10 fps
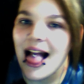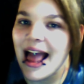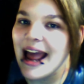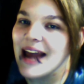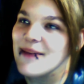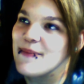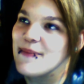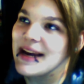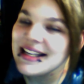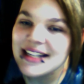And
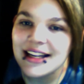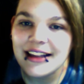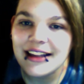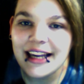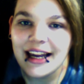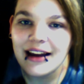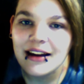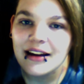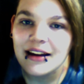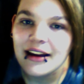basically,
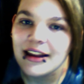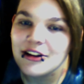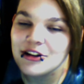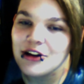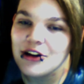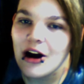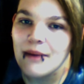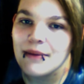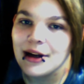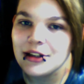there's
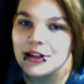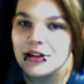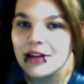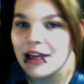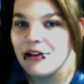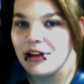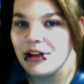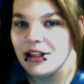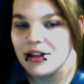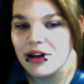not much that you
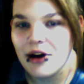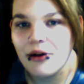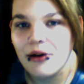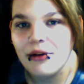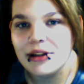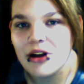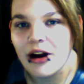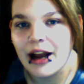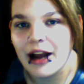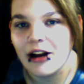need to know. It's all
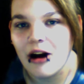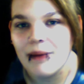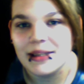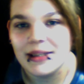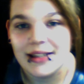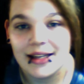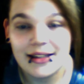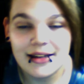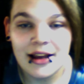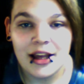kind of common
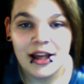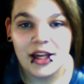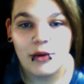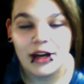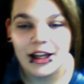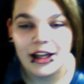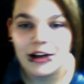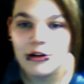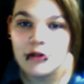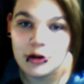sense. You want to get a
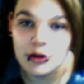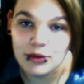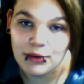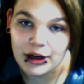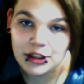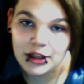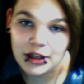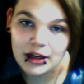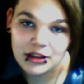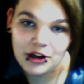new toothbrush
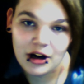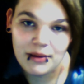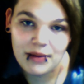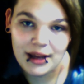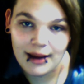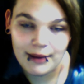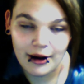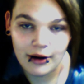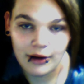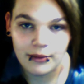because you're going to be coming
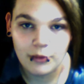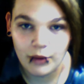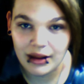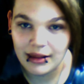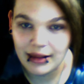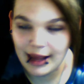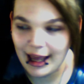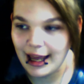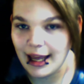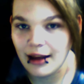home with
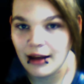a